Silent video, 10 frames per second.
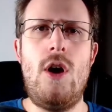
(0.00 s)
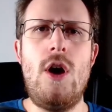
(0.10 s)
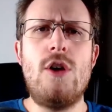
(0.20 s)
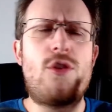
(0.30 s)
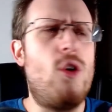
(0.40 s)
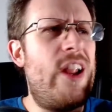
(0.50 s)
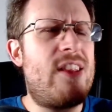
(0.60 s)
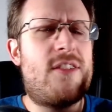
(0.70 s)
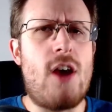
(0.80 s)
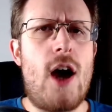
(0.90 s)
So let's
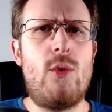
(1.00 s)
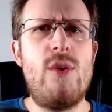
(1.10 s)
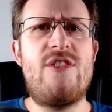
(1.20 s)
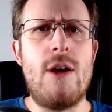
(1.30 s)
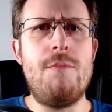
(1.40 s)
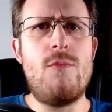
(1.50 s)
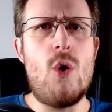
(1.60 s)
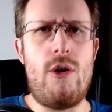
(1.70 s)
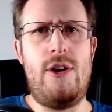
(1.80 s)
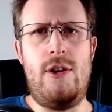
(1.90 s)
start with some
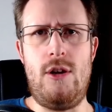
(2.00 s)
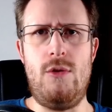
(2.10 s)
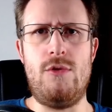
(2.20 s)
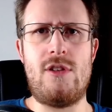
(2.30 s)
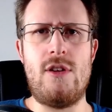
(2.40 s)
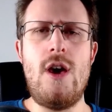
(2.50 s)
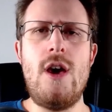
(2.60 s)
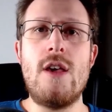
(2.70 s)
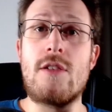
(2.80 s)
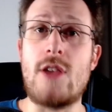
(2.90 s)
worrying news.
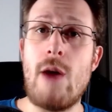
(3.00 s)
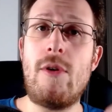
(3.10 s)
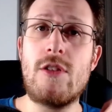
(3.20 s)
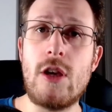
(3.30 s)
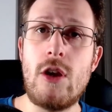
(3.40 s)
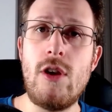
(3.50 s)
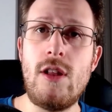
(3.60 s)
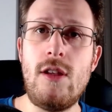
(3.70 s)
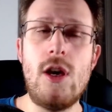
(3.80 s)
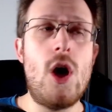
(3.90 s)

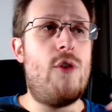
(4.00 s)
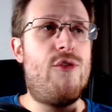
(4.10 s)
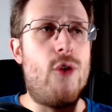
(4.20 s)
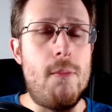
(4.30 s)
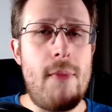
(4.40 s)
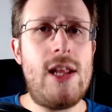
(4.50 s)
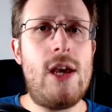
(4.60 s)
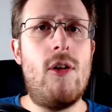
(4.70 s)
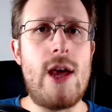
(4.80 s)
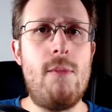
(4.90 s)
Cybersecurity for
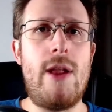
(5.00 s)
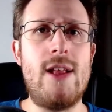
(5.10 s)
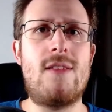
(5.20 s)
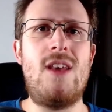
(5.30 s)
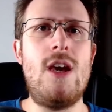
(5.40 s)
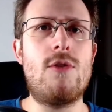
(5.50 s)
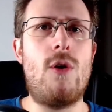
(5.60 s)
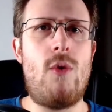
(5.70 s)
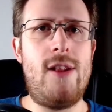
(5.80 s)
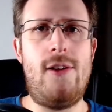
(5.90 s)
medical implants is
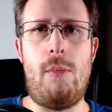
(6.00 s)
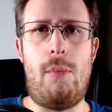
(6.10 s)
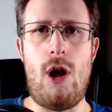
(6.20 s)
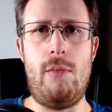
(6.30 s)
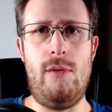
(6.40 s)
already a problem.